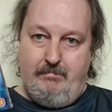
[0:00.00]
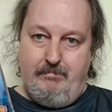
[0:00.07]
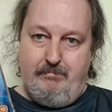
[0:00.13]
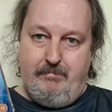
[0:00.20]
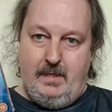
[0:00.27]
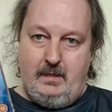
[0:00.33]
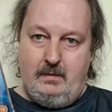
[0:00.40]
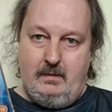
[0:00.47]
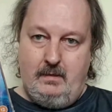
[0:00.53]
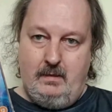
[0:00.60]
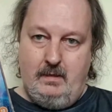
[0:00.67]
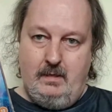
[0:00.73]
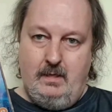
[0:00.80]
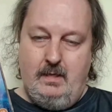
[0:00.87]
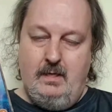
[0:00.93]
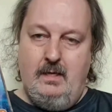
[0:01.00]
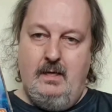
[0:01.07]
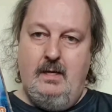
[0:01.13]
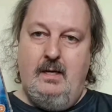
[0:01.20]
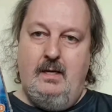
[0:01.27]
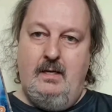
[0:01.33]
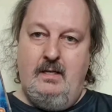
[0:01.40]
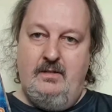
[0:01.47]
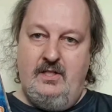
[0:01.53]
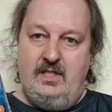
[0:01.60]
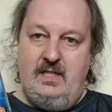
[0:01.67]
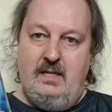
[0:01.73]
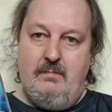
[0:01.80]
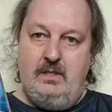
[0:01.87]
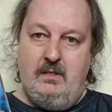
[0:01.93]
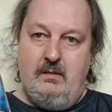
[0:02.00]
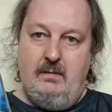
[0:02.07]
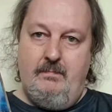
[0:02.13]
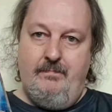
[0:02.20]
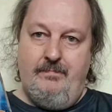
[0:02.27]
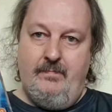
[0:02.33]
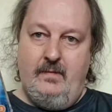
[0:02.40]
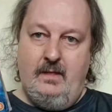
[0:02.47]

But at the same time,